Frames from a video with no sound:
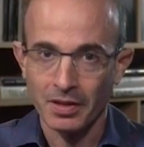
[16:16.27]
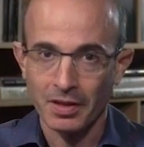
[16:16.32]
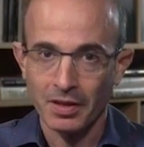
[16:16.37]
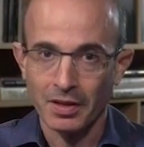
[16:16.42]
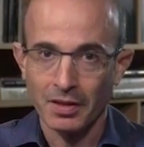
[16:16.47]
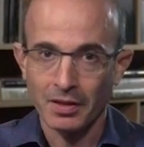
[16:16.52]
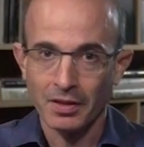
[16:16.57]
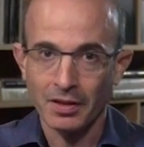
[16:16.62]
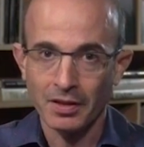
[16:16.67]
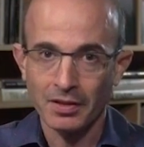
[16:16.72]

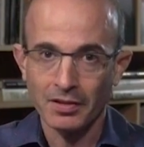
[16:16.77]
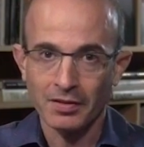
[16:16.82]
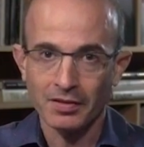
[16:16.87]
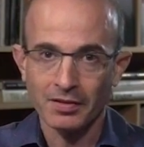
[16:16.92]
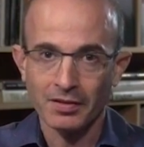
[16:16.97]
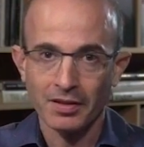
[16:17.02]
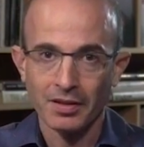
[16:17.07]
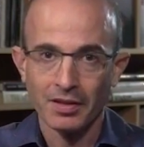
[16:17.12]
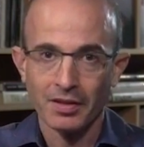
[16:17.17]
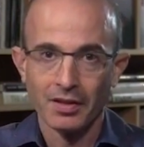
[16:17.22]

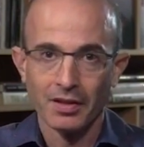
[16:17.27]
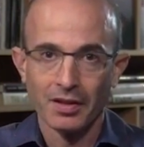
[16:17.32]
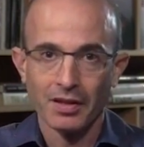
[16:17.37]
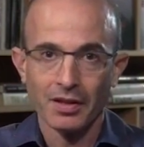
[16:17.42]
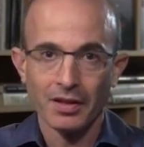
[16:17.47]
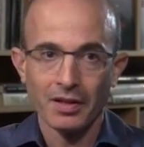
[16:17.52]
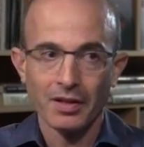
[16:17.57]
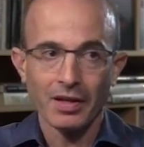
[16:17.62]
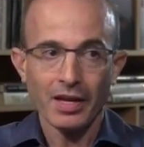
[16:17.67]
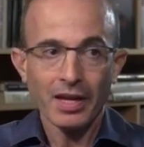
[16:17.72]
That,
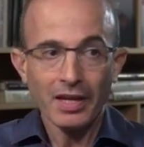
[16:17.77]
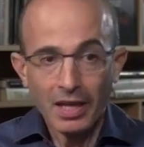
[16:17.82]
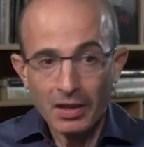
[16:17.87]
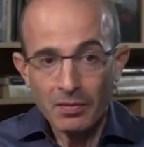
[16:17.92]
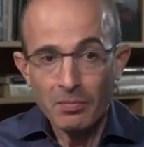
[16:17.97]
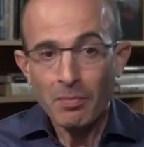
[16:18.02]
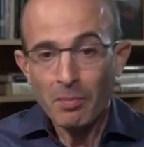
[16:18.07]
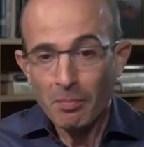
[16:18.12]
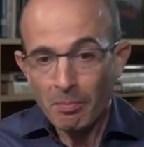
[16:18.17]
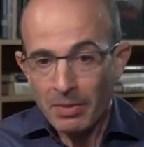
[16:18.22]

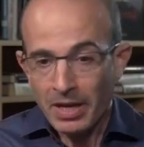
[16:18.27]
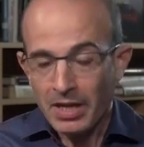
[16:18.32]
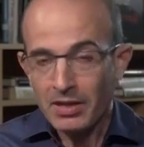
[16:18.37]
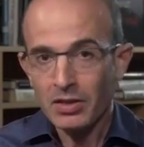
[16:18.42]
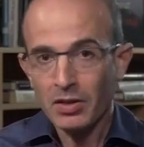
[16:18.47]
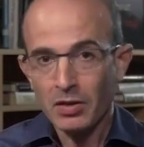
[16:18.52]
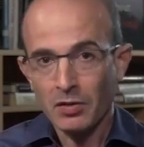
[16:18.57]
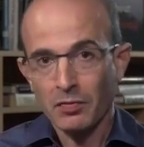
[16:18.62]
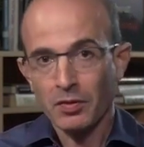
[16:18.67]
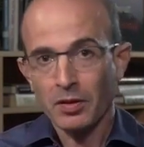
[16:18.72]
again,
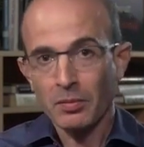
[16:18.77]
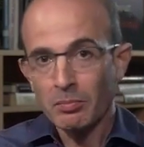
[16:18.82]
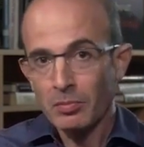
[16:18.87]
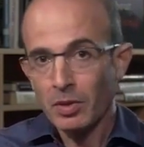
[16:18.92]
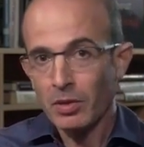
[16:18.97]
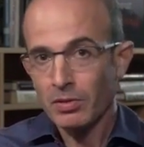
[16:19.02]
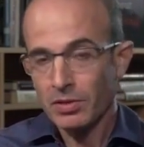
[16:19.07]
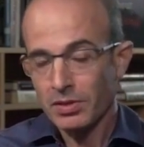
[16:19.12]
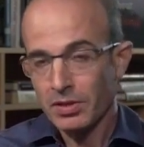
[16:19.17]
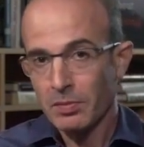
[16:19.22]
many of the
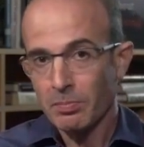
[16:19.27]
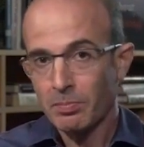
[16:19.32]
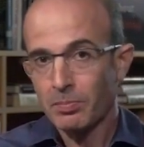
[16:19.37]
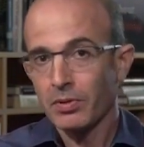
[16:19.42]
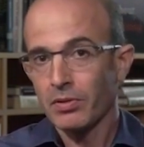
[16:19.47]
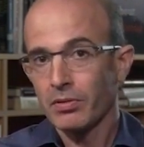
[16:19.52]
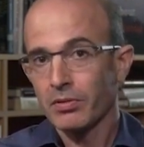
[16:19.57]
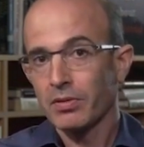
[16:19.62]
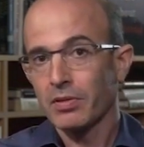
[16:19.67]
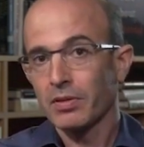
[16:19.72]
most
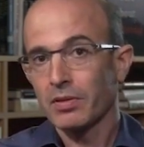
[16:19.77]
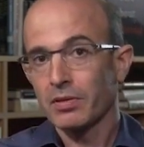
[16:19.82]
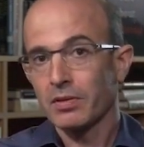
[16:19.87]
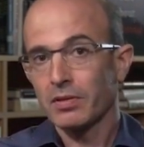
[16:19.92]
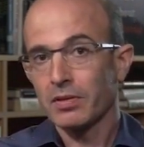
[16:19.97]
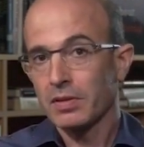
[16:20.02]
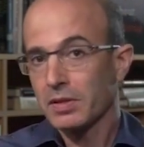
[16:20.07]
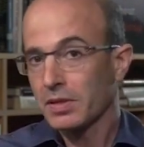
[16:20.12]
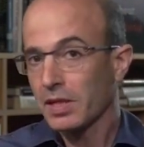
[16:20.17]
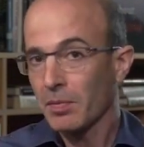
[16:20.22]

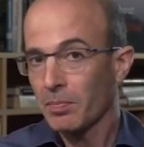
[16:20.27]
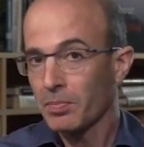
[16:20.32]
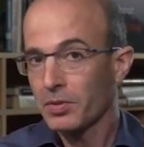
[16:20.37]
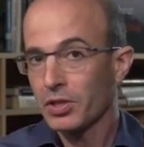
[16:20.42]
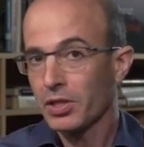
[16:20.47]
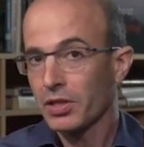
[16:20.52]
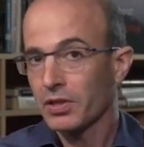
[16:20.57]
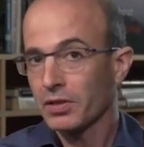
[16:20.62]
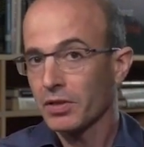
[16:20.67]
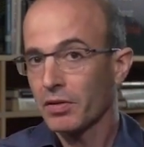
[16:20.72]
important
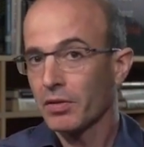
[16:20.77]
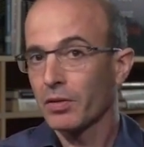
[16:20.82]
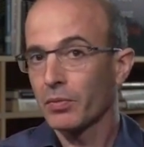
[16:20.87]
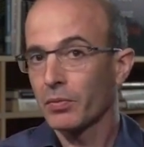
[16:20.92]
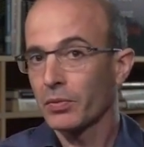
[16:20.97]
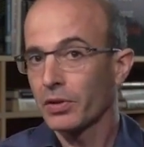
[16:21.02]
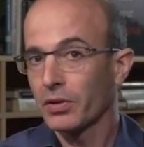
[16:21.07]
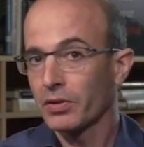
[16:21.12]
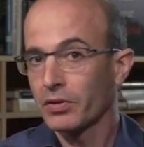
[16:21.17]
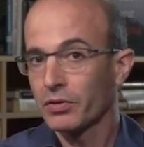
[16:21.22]
subjects in the
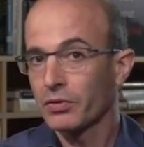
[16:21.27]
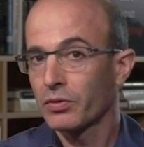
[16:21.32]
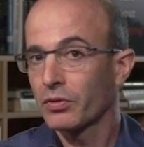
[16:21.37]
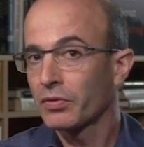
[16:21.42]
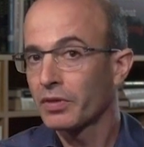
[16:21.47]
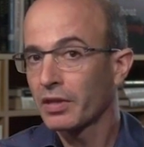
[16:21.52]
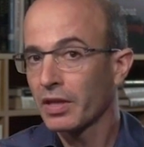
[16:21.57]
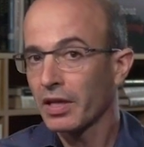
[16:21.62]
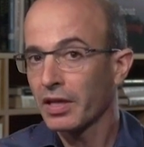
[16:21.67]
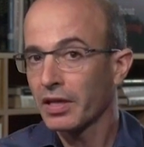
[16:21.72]
world
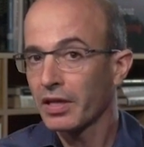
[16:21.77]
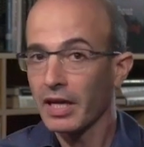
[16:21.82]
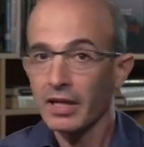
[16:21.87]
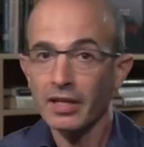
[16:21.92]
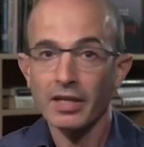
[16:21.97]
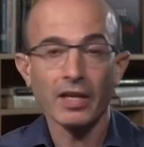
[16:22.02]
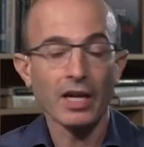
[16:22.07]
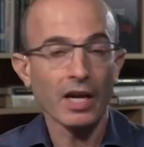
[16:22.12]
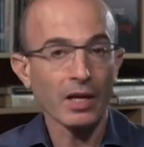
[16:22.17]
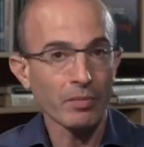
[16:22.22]
today, like
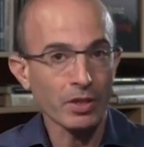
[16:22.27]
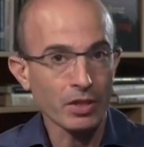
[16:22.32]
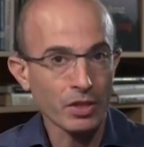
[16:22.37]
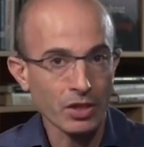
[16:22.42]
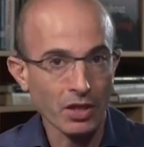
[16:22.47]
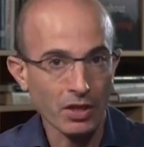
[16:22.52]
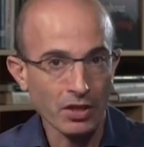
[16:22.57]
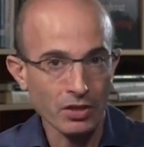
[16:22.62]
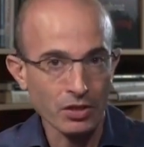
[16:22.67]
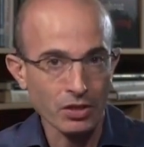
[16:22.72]
climate
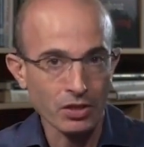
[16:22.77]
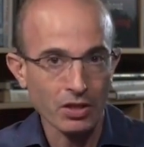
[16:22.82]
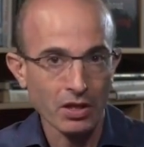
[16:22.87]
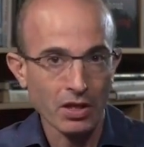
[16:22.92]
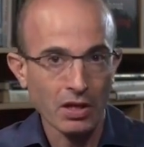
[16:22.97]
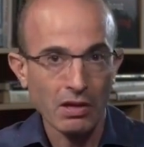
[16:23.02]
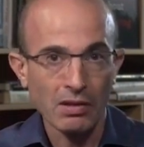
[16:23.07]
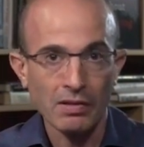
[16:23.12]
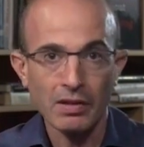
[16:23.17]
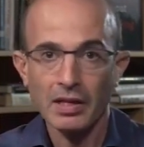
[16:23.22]
change,
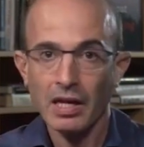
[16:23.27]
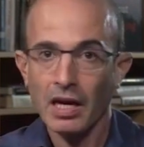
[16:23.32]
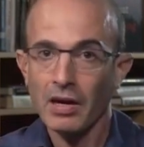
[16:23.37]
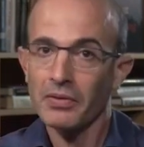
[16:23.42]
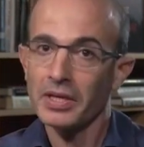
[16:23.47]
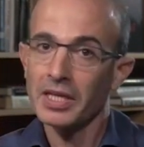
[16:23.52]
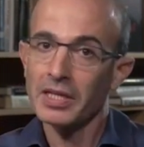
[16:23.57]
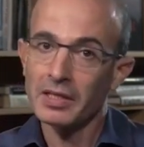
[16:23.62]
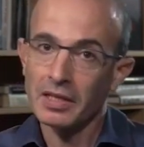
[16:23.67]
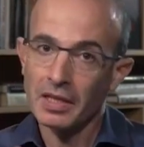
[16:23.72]
they are
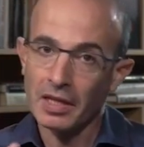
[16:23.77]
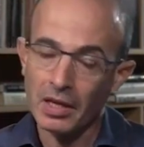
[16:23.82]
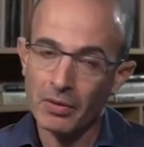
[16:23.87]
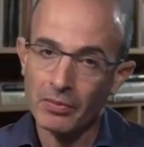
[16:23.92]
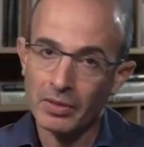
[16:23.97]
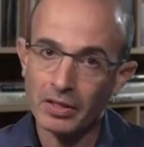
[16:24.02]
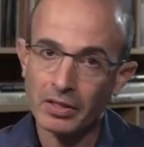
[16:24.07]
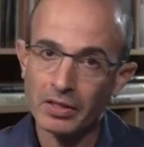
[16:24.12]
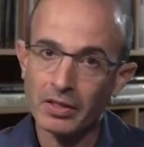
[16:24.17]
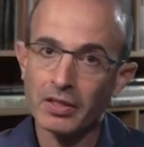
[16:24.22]

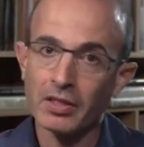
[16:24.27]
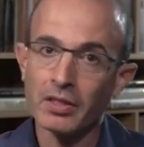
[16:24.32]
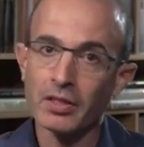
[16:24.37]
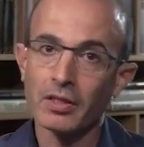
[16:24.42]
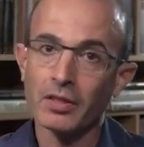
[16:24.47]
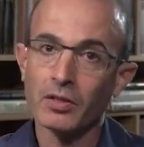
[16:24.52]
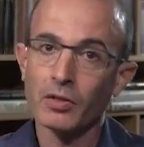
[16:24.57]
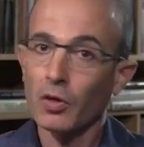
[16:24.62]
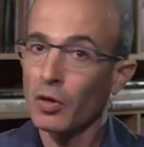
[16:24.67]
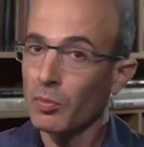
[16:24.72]

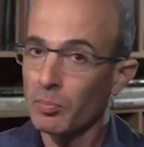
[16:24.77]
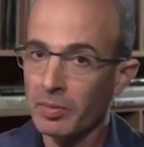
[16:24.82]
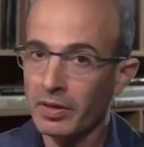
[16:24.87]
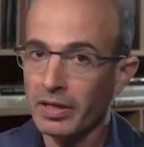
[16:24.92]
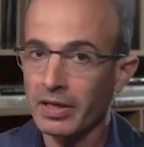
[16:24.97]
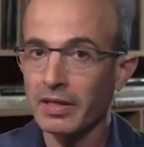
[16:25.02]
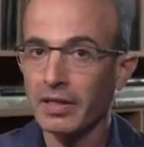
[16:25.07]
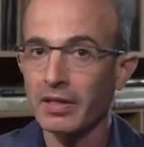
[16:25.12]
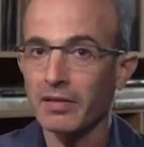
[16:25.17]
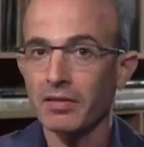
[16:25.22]
inherently
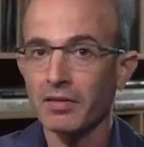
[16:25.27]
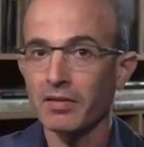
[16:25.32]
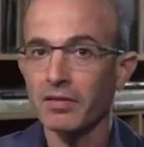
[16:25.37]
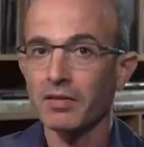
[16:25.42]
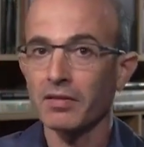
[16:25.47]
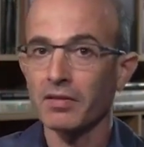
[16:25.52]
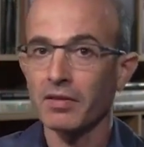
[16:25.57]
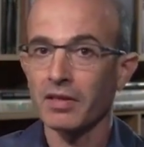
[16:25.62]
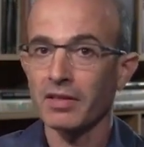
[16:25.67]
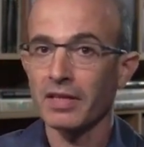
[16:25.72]

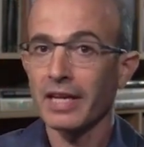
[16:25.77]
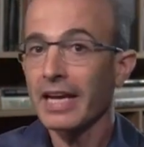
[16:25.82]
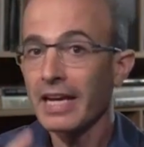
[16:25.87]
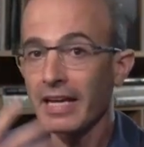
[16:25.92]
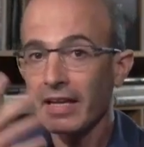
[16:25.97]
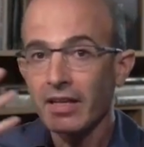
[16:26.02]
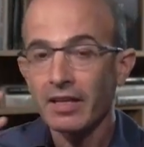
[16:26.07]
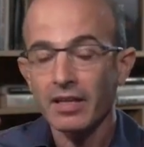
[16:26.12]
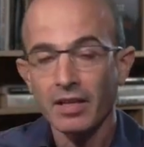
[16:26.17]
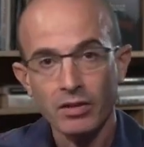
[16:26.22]
complicated and
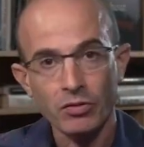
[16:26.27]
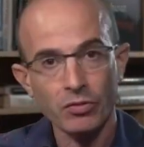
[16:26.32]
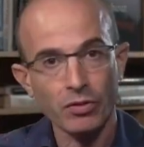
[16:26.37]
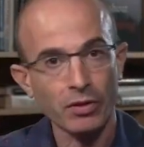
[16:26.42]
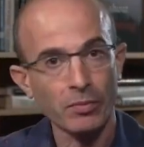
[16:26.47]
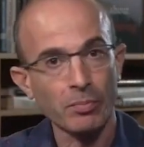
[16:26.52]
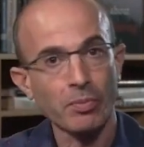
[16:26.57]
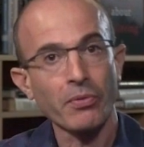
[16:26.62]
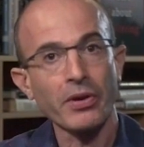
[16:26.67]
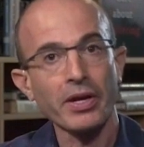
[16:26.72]
alien to
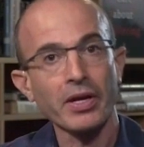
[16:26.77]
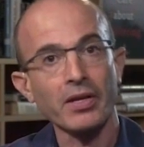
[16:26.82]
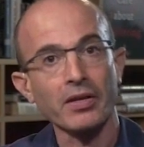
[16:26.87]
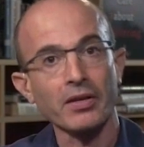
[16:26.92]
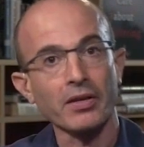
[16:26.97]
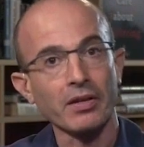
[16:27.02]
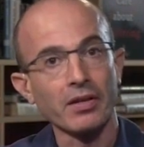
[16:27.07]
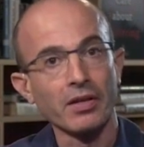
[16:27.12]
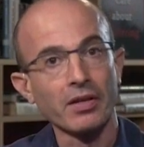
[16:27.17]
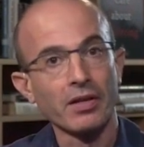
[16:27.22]
the brain.
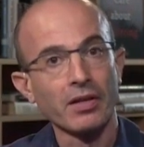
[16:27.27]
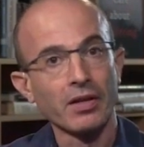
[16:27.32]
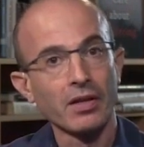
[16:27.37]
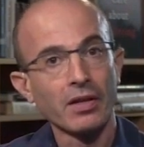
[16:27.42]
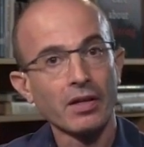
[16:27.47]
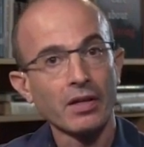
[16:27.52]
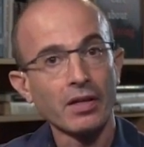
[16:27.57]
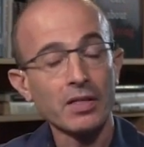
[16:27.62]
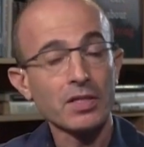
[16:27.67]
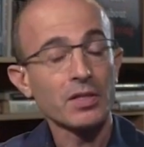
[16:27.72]

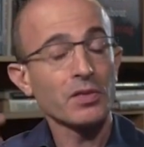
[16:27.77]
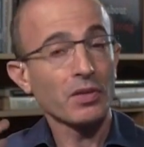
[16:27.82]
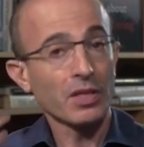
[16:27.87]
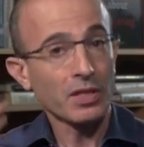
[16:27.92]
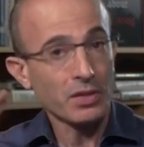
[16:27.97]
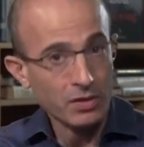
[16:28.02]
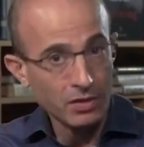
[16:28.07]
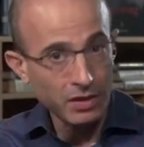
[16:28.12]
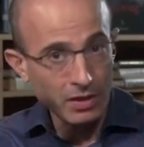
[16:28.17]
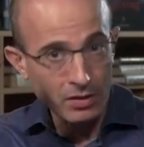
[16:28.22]

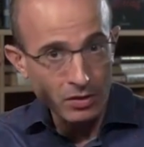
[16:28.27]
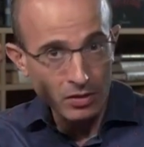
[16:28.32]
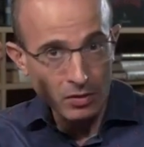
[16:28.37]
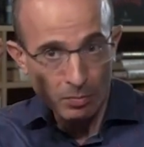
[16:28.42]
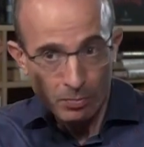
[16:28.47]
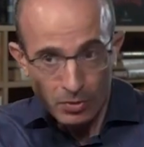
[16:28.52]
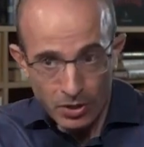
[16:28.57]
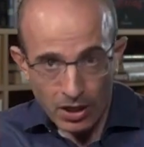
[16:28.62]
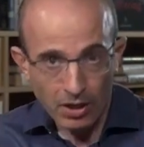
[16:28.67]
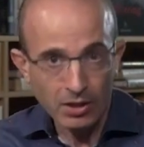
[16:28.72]
It's
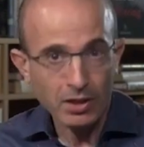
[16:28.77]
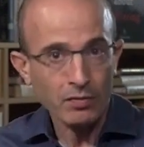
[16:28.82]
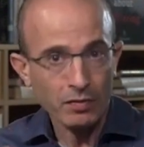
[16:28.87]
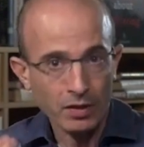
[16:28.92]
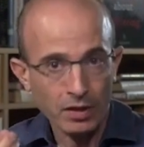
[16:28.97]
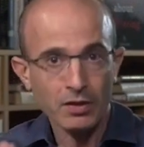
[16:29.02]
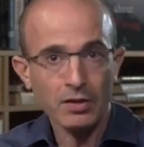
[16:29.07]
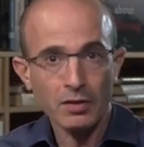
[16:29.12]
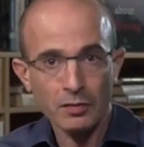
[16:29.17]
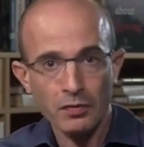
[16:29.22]

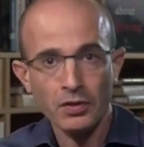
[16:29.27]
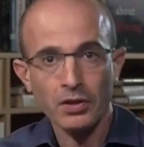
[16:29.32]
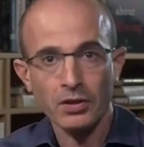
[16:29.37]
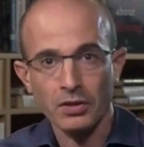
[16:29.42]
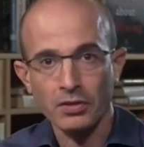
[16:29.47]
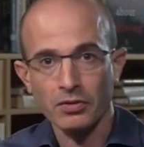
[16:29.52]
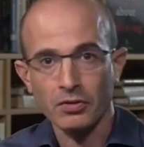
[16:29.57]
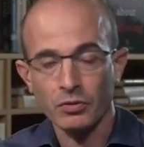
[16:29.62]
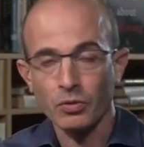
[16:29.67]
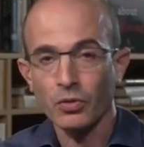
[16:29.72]
objectively
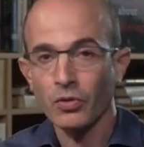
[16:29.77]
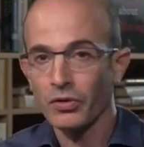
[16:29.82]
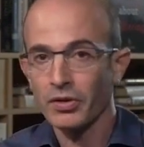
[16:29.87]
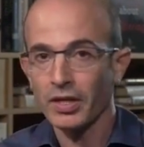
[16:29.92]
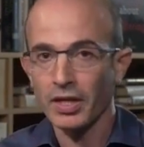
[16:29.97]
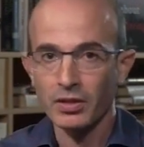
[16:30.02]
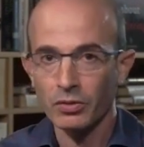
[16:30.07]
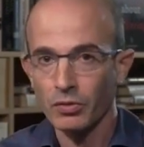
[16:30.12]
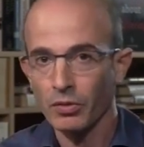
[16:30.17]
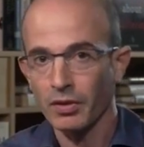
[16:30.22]
difficult to
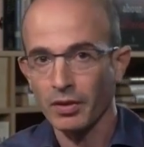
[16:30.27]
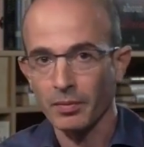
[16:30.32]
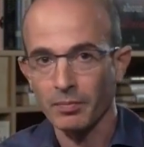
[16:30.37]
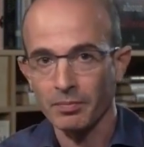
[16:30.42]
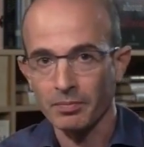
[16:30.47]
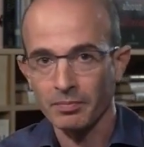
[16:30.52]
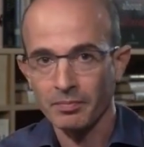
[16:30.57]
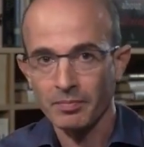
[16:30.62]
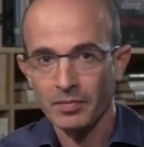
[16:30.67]
connect to them.